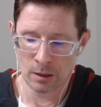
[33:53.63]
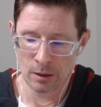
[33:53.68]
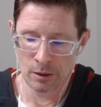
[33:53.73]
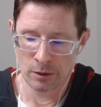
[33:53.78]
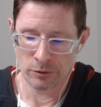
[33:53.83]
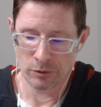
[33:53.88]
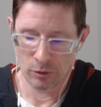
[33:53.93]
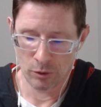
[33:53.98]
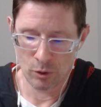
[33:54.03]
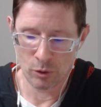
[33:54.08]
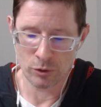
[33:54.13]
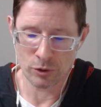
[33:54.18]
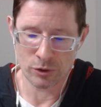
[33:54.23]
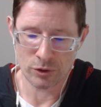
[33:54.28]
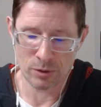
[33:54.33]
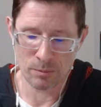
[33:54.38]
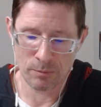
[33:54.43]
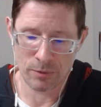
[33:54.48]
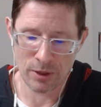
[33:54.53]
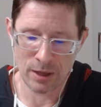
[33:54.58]
So those are
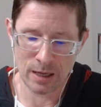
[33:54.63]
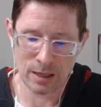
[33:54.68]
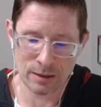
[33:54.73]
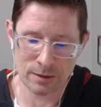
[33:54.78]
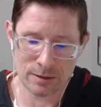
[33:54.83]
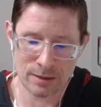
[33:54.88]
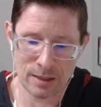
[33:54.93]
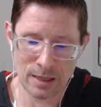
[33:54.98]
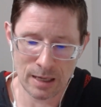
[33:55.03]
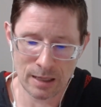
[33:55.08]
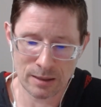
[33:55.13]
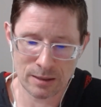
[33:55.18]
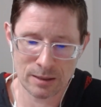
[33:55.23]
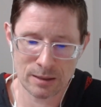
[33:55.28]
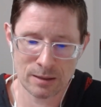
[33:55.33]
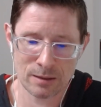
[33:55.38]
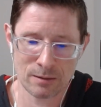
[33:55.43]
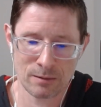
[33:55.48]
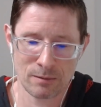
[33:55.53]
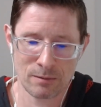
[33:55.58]
some things
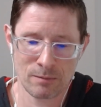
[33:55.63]
that